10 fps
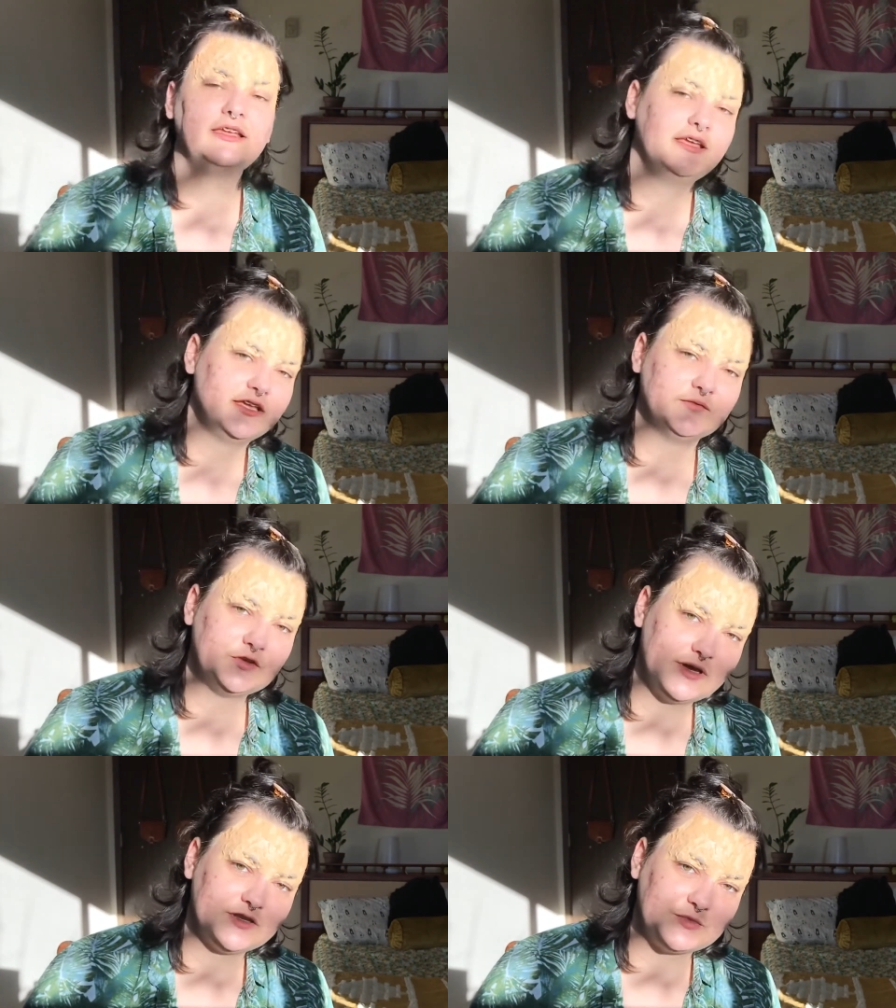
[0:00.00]
if you
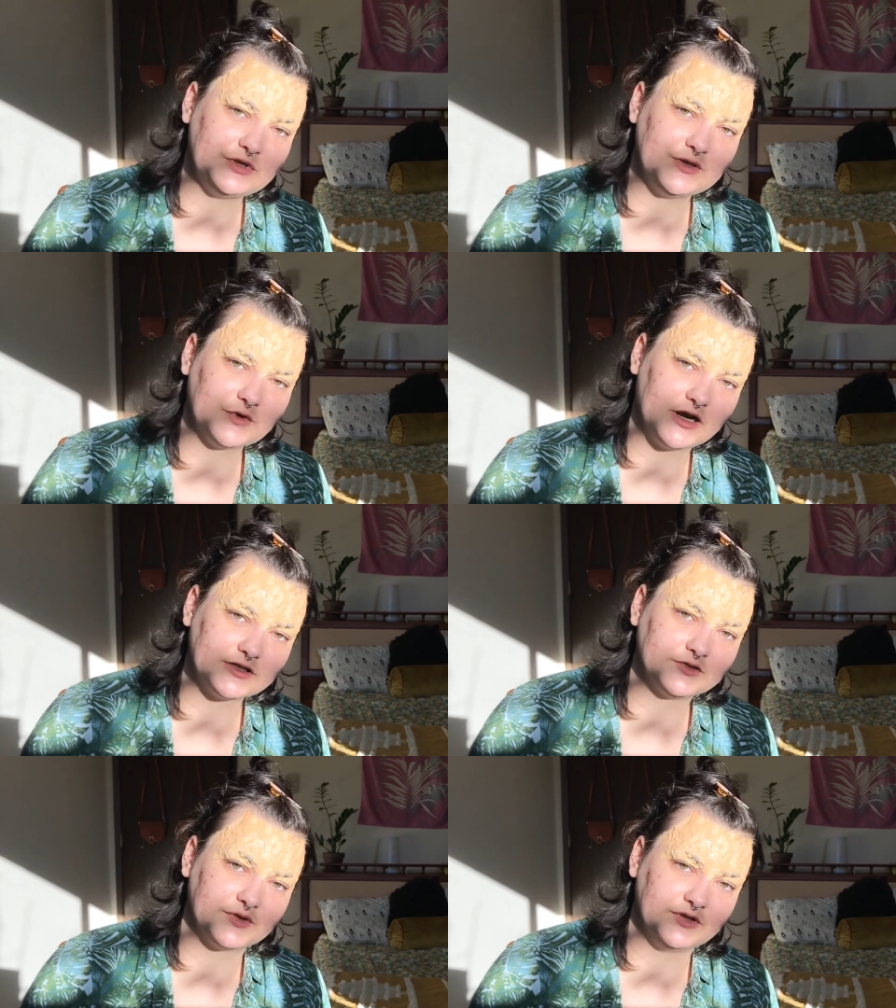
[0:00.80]
had a beauty product
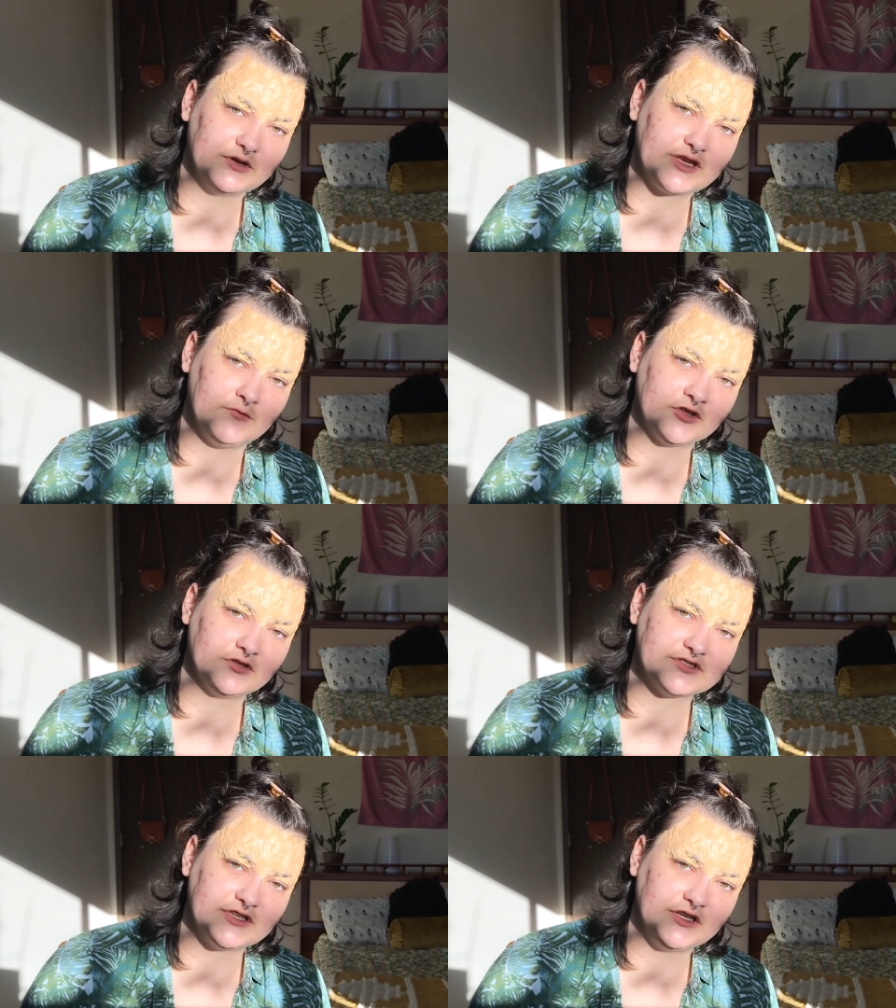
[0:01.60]
with no
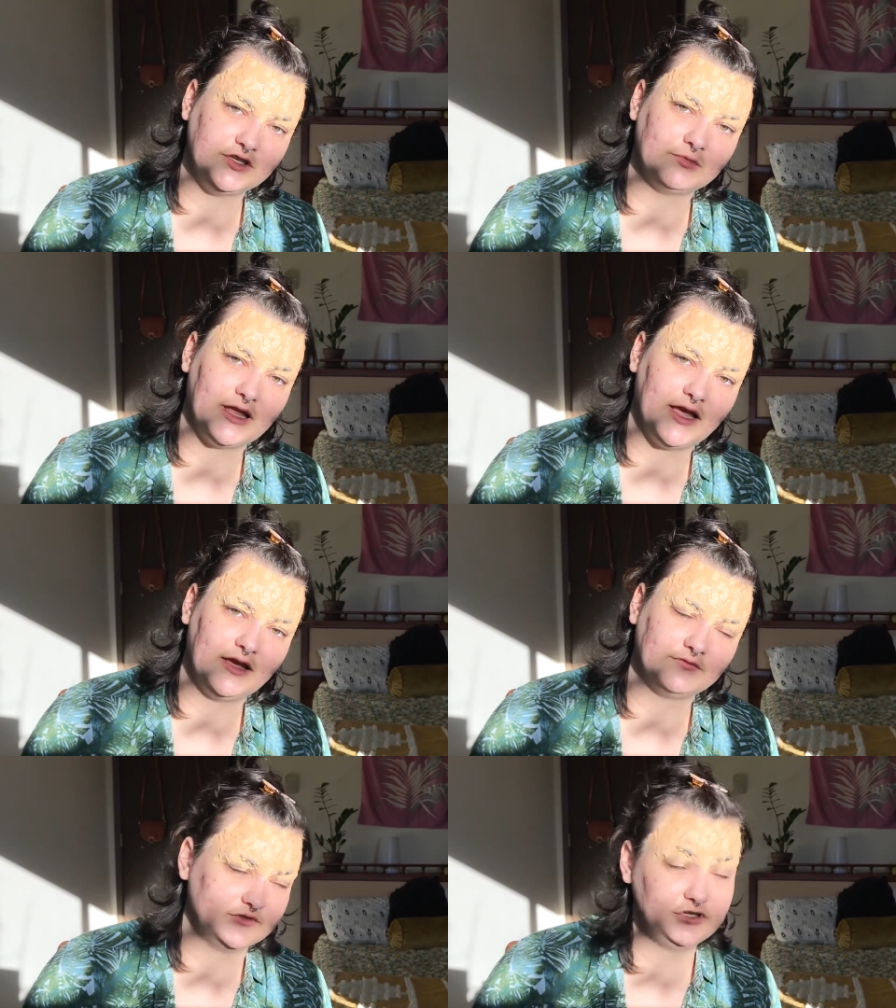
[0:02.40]
chemicals in it you would have
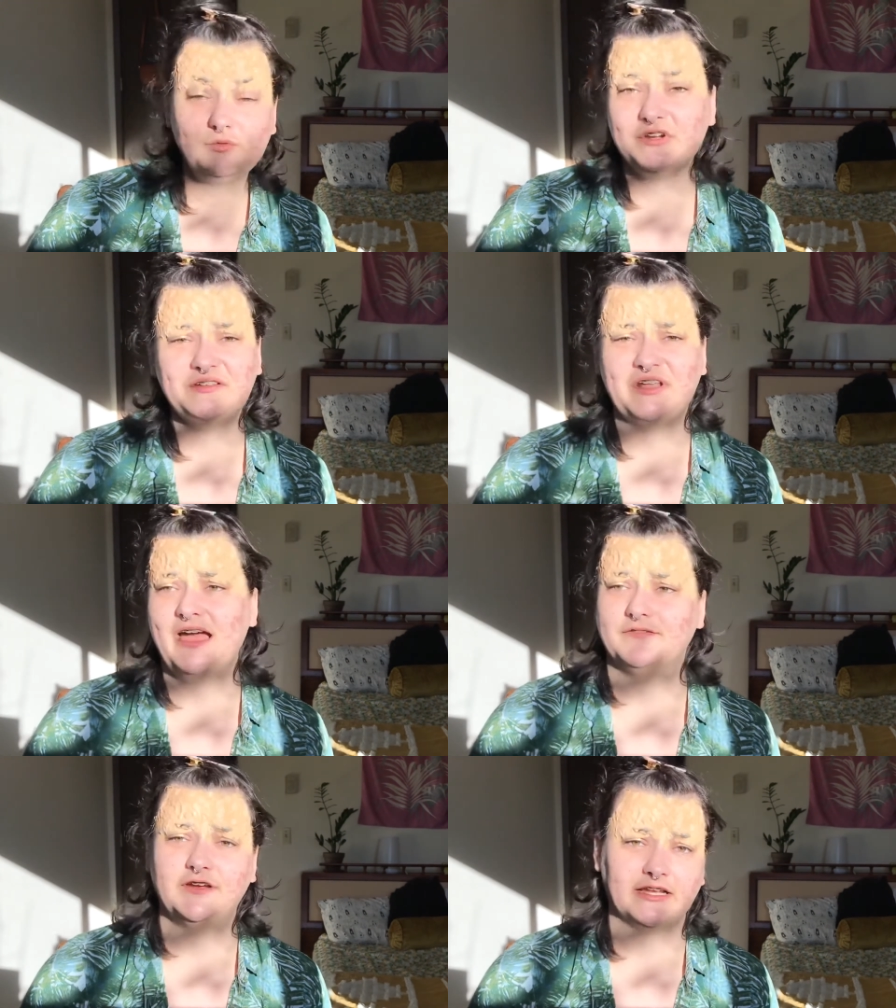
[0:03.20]
you wouldn't even have
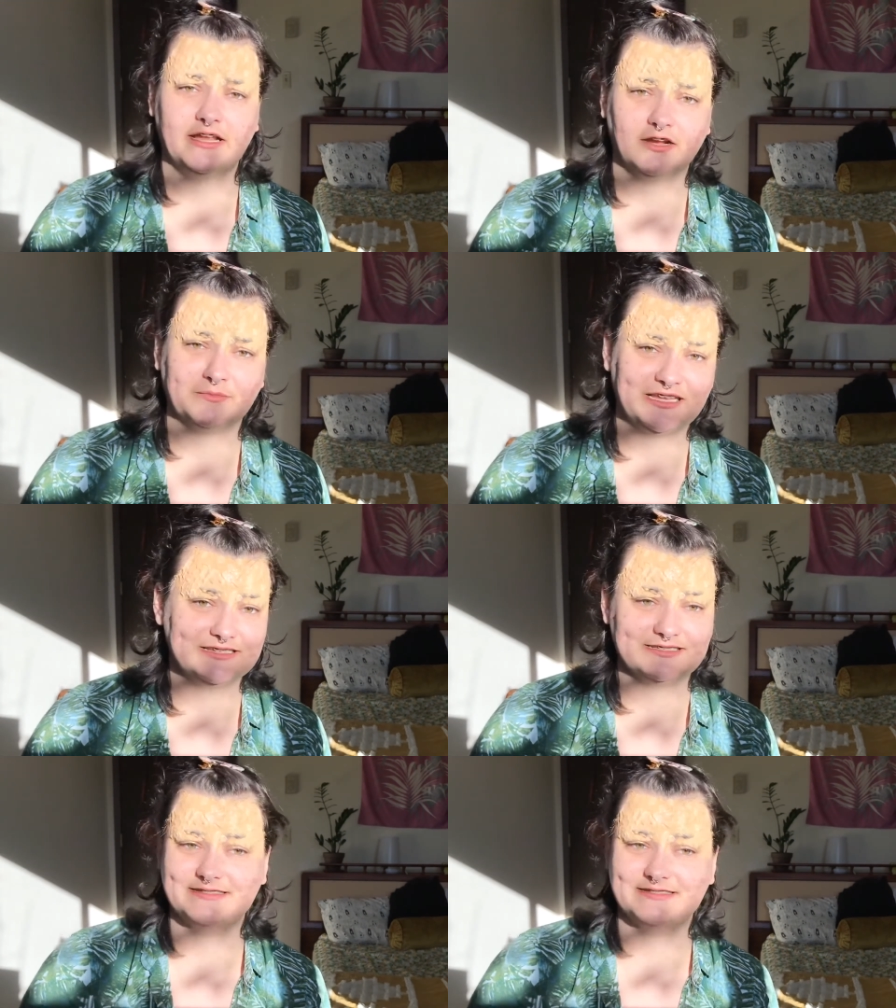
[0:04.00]
fucking air because